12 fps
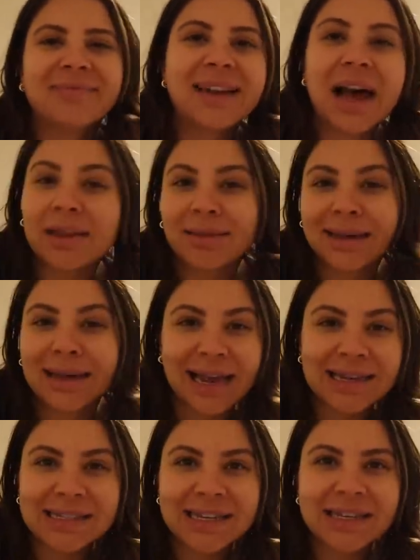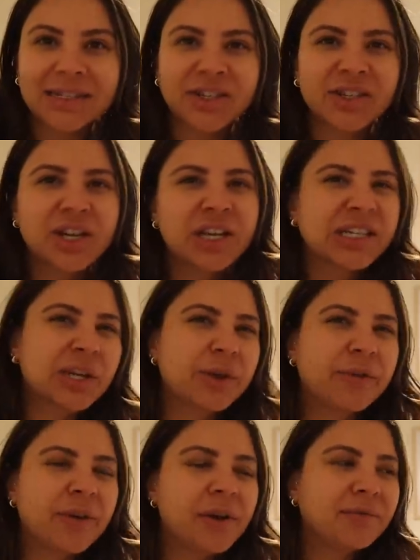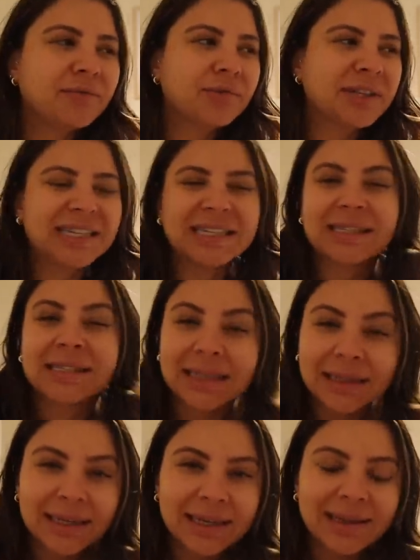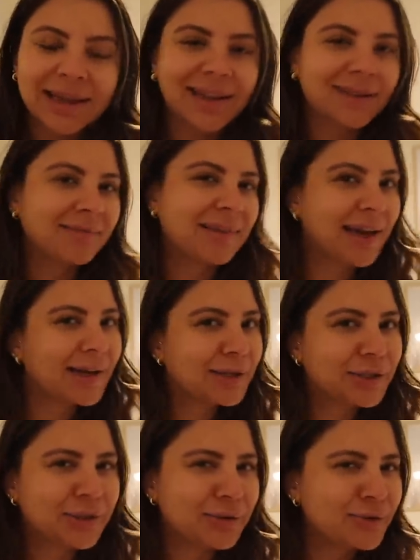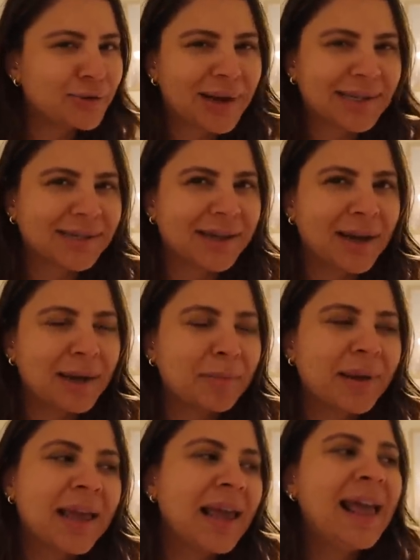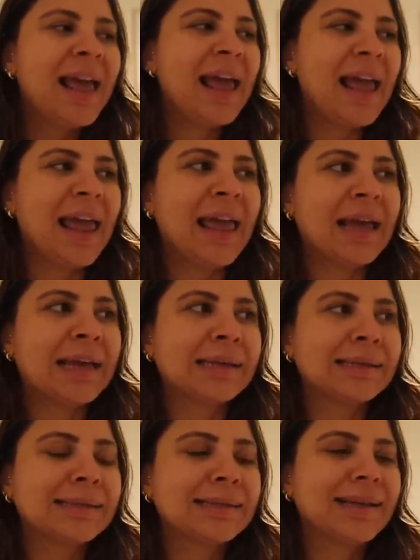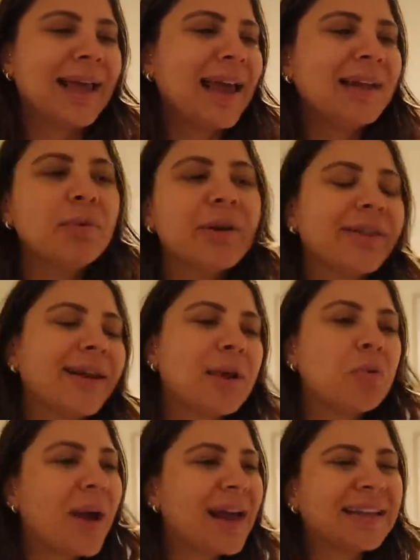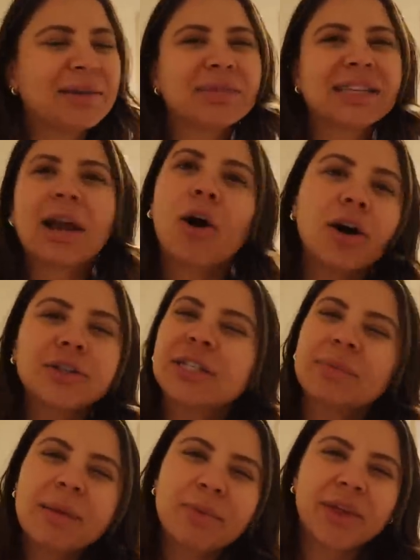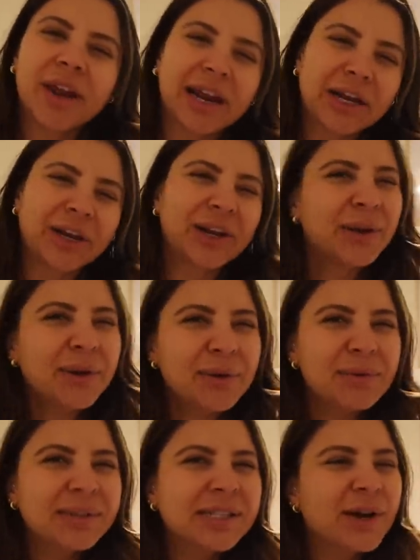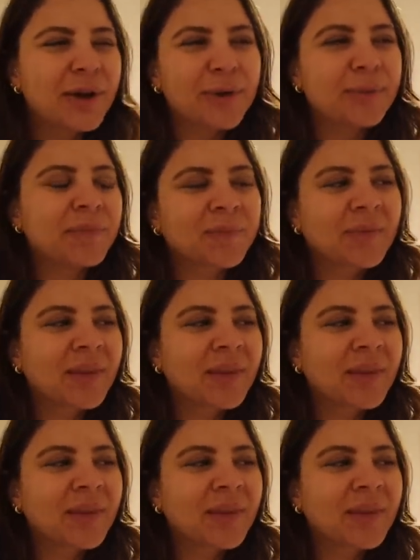not the nicest, so you felt really silly like getting too dressed up. And anywhere that I went, it was like all just people that I knew, so